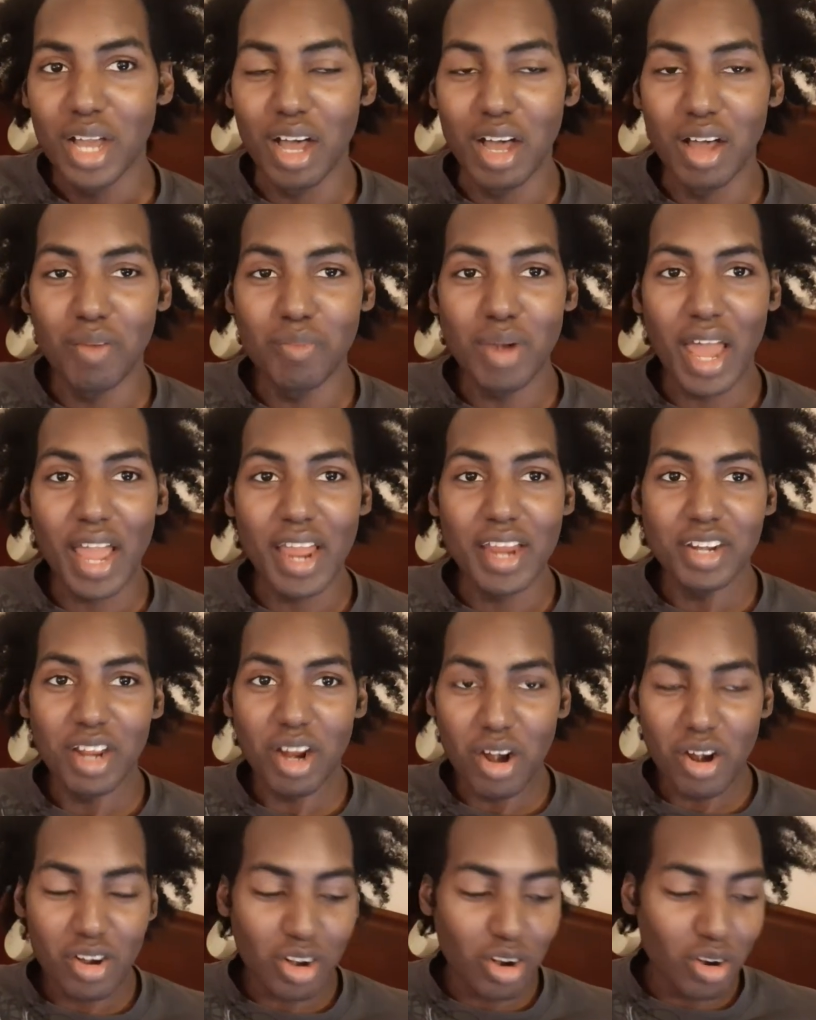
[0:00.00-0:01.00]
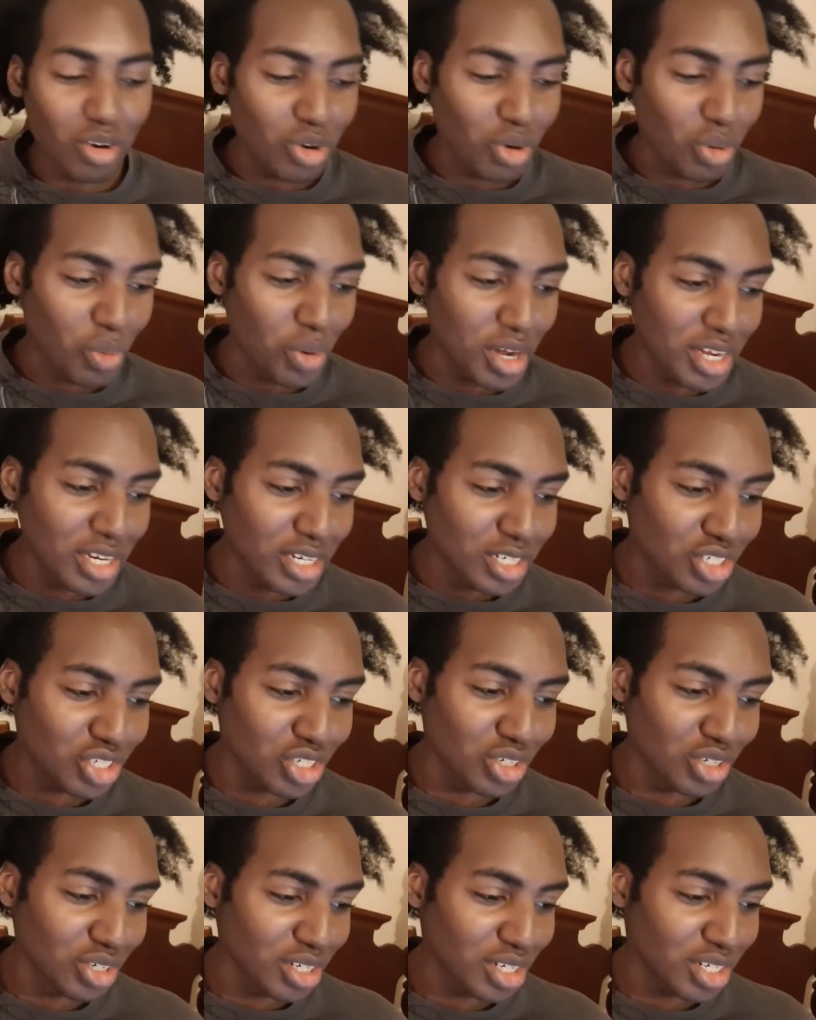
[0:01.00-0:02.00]
like darn gone Queen
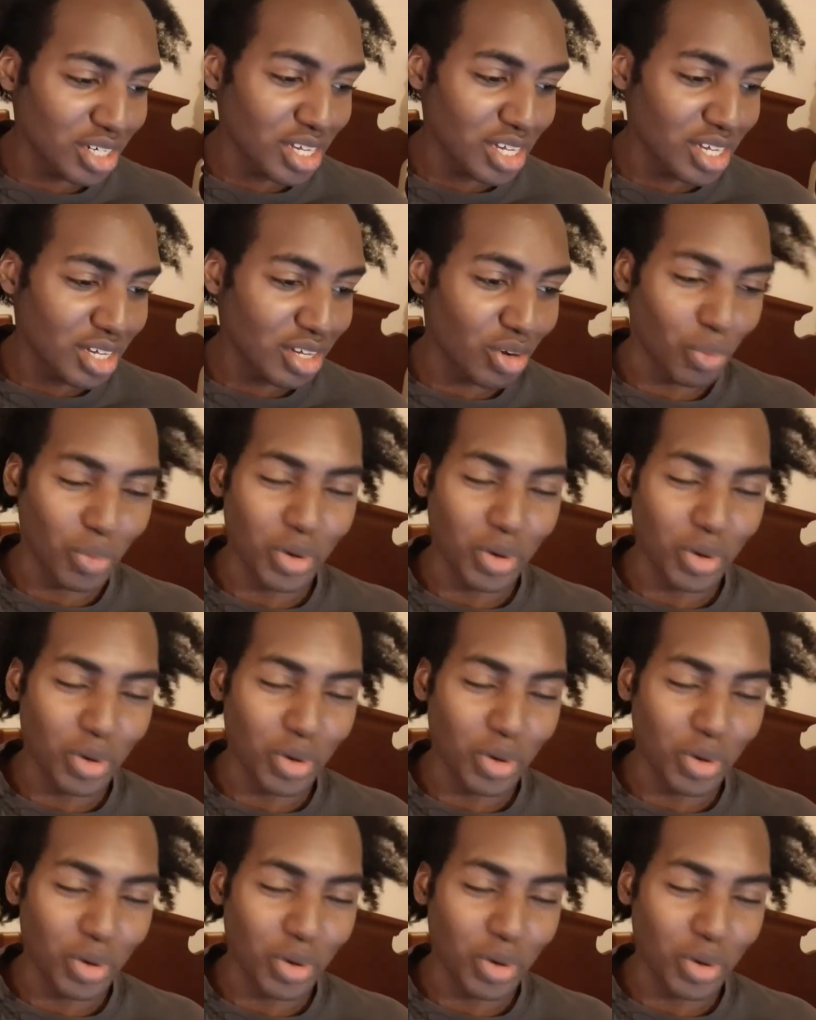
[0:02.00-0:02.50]
Sugar did.